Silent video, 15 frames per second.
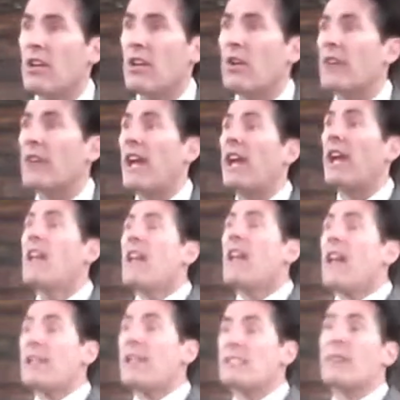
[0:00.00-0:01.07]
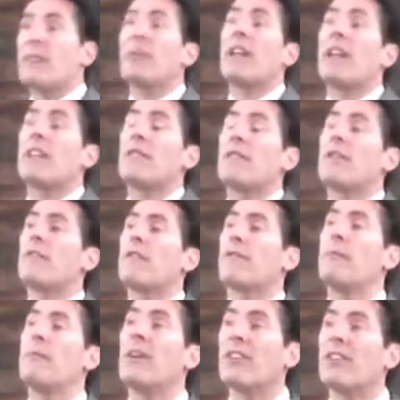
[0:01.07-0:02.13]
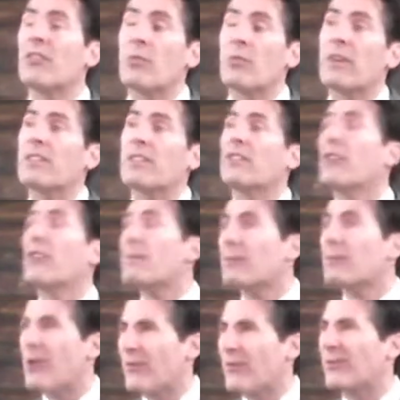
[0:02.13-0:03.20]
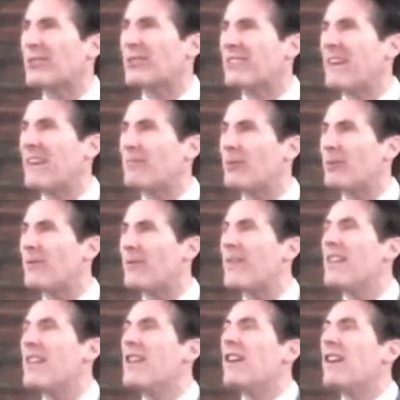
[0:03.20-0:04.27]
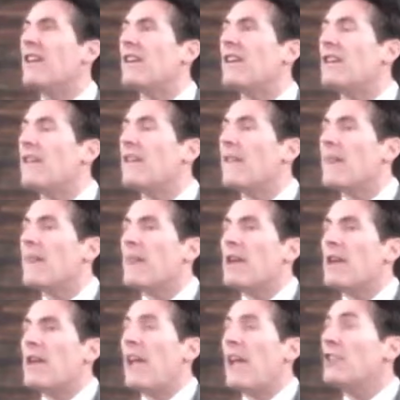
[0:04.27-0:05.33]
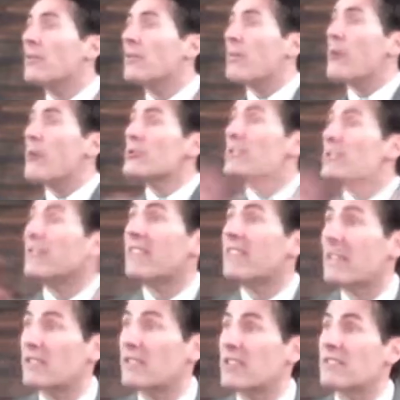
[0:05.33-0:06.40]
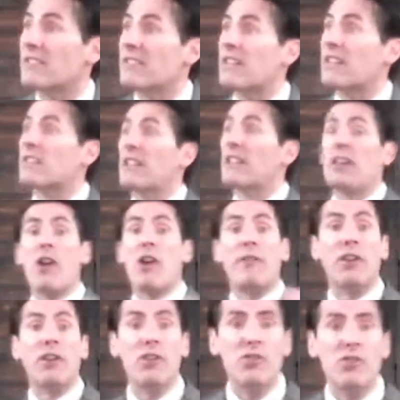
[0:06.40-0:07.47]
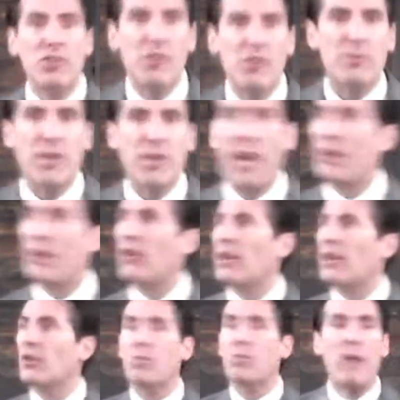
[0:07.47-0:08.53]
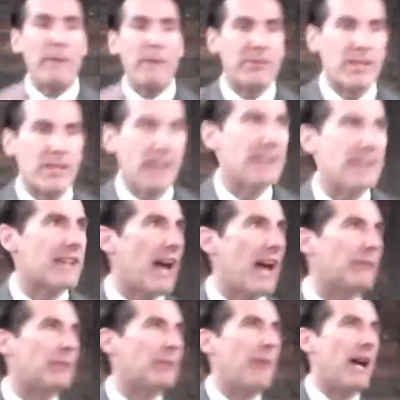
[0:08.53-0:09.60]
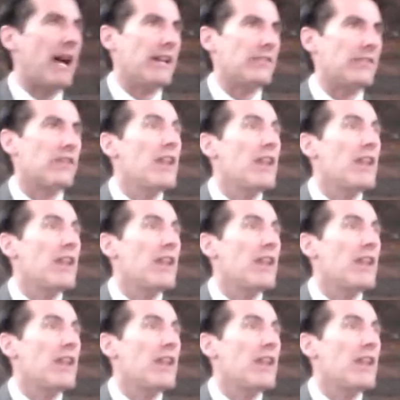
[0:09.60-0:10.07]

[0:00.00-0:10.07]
okay, as somebody familiar with crypto, for example, and you're posting things consistently, you have a YouTube channel and your website is optimized,